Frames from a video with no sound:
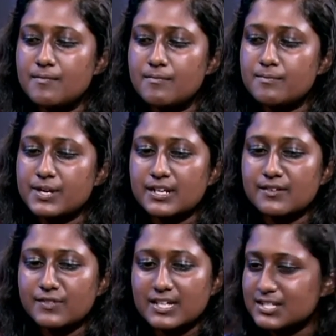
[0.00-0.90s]
but
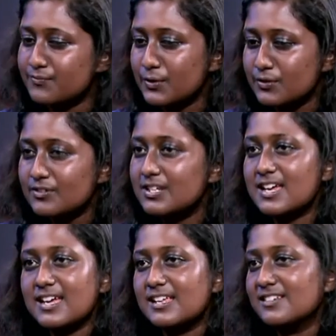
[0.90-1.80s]
if there's food
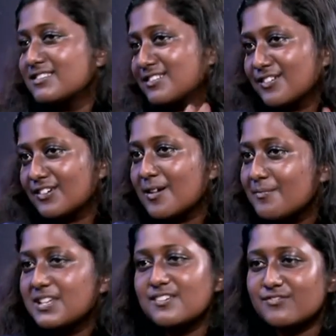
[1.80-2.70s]
and, you know,
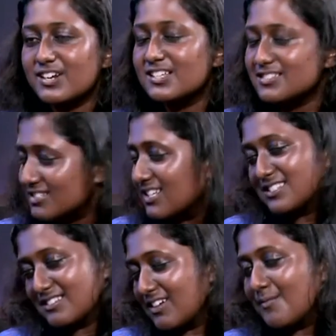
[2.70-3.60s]
company, friends,
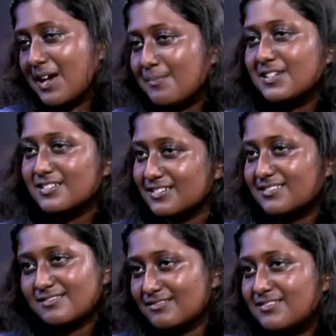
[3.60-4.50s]
that's, I'm happy to
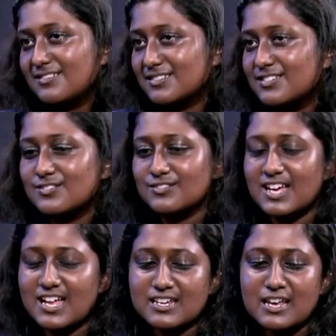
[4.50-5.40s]
do
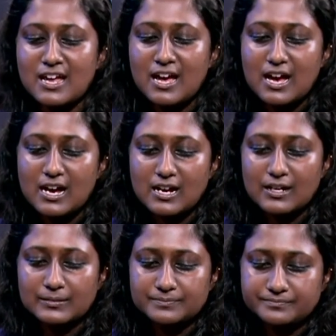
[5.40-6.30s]
that.
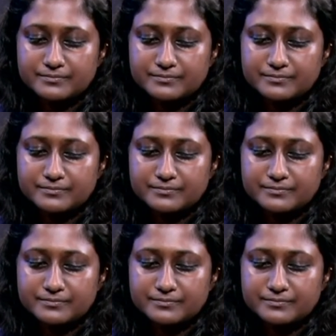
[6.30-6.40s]
So